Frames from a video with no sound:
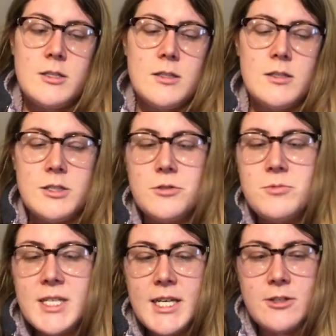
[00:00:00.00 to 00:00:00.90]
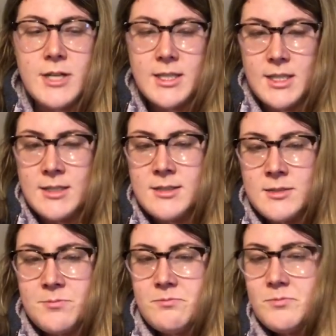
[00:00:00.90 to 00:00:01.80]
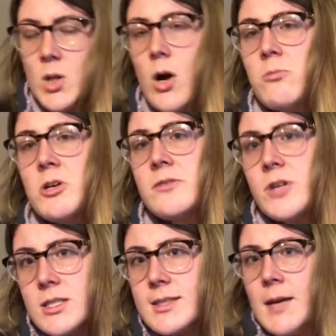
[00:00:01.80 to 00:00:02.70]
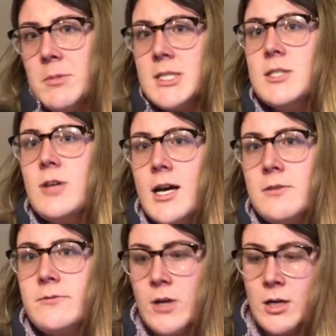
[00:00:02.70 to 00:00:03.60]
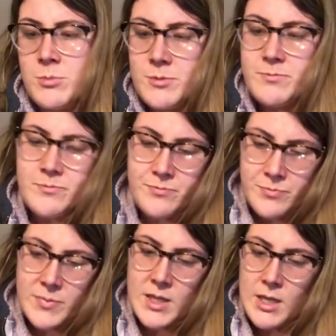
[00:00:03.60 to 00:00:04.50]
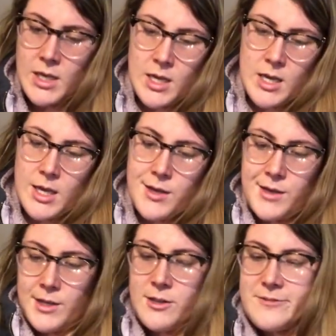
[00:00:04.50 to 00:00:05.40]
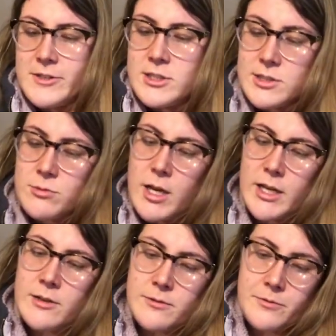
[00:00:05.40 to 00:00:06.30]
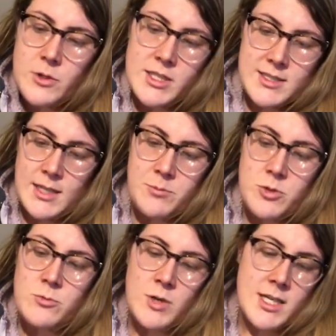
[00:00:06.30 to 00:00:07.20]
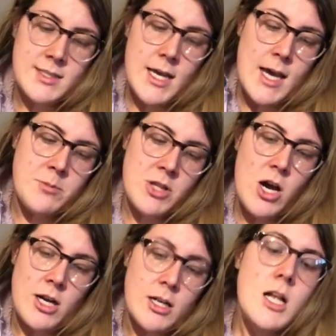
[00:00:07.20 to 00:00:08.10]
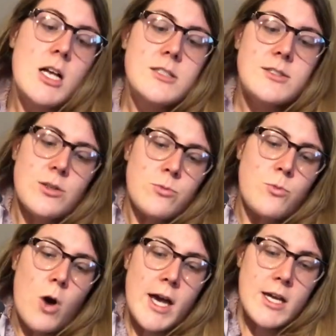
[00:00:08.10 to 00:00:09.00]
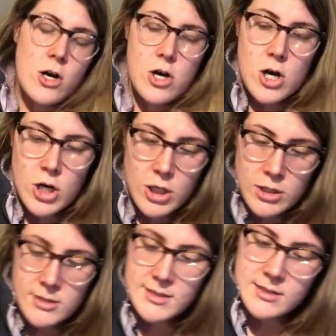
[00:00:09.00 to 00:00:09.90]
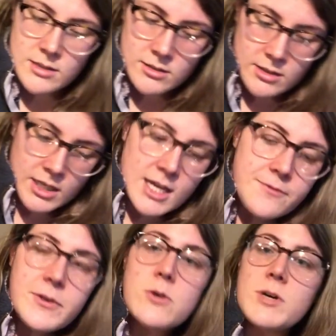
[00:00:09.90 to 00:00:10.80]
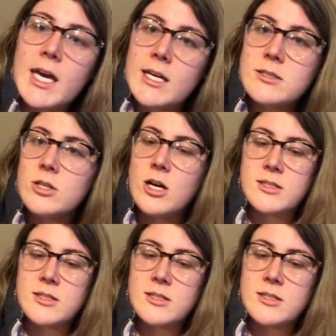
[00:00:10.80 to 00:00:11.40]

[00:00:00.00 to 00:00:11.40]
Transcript: to reiterate this, on one of our assignments, you had a verb. And the first one, for example, was hablar. So what hurts if you can't talk?